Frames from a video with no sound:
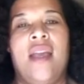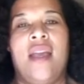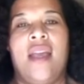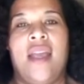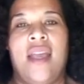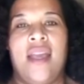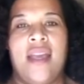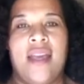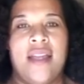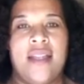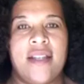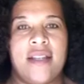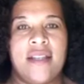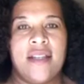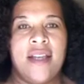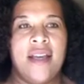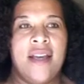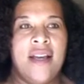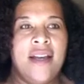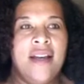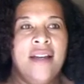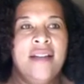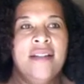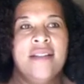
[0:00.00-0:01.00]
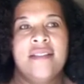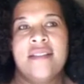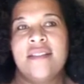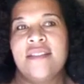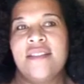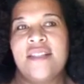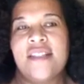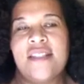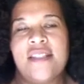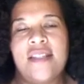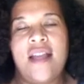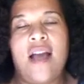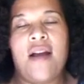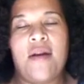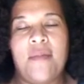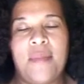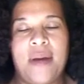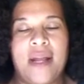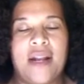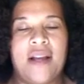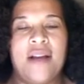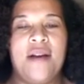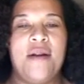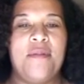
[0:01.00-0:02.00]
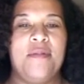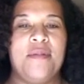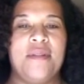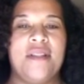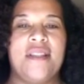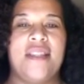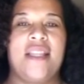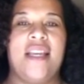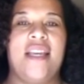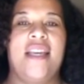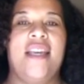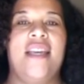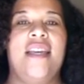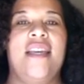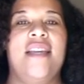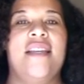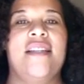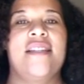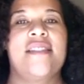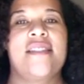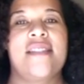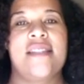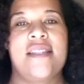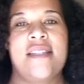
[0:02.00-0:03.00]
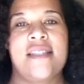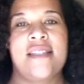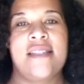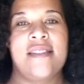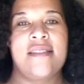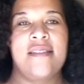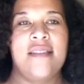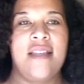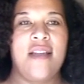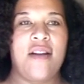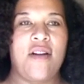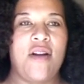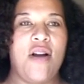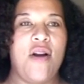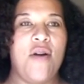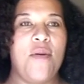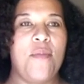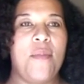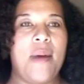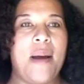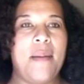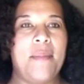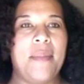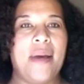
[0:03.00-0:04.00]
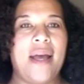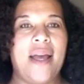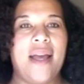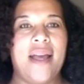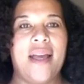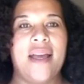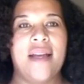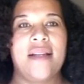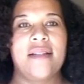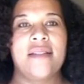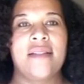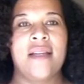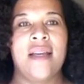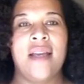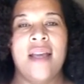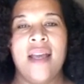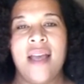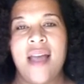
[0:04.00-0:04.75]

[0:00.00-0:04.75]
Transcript: and just talk about a couple of things that are on my mind.